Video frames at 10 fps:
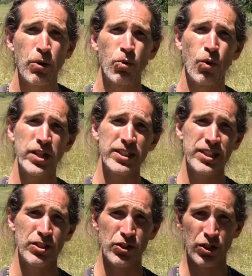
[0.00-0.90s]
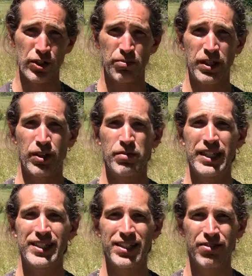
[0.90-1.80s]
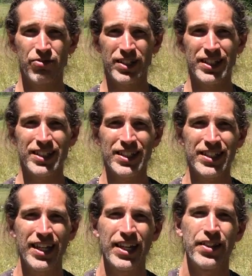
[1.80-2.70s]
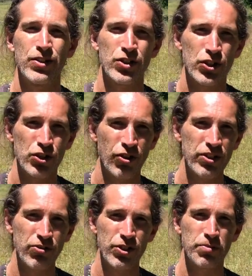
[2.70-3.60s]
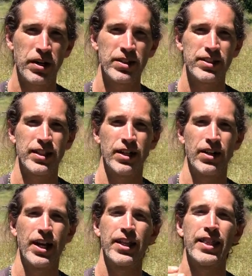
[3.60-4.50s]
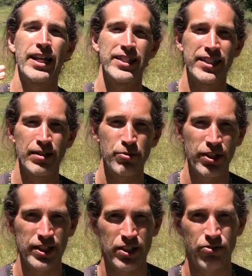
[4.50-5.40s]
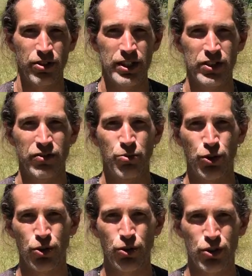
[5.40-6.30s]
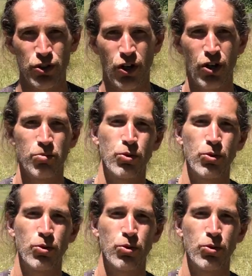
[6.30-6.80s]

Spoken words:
Once you start to become insulin resistant, there's a stress response there that stimulates the release of more cortisol.